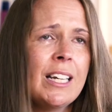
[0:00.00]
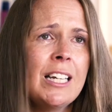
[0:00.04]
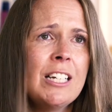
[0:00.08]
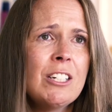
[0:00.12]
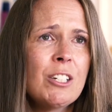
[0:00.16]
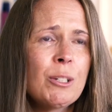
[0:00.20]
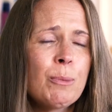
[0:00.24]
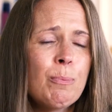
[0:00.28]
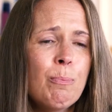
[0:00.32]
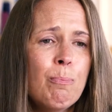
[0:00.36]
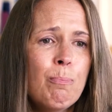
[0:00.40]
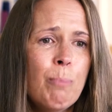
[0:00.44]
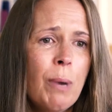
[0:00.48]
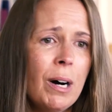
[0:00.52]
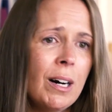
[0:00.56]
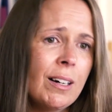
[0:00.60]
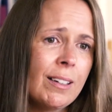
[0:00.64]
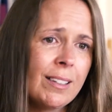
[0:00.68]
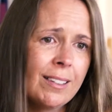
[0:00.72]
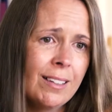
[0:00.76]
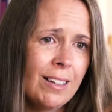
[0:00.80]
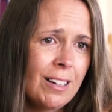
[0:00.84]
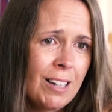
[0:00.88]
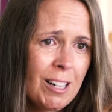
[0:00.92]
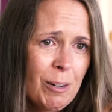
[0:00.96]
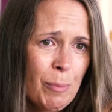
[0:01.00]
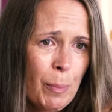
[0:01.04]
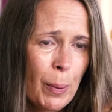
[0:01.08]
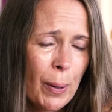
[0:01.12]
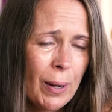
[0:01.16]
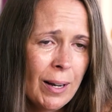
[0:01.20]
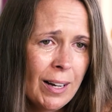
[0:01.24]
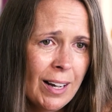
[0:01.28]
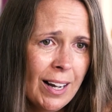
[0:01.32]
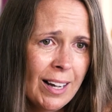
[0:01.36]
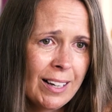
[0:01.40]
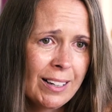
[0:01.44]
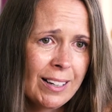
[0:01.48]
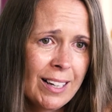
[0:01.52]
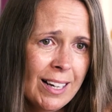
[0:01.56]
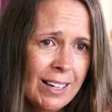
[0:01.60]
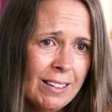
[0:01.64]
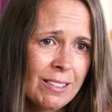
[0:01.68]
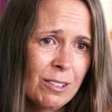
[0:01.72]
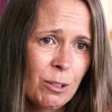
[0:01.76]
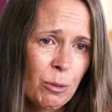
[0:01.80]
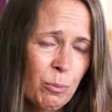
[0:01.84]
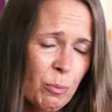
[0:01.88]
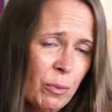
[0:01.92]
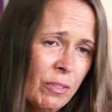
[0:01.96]
he just bucks up and
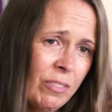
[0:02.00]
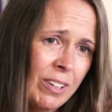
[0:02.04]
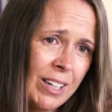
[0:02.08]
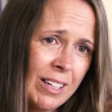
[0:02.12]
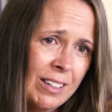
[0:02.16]
gets on with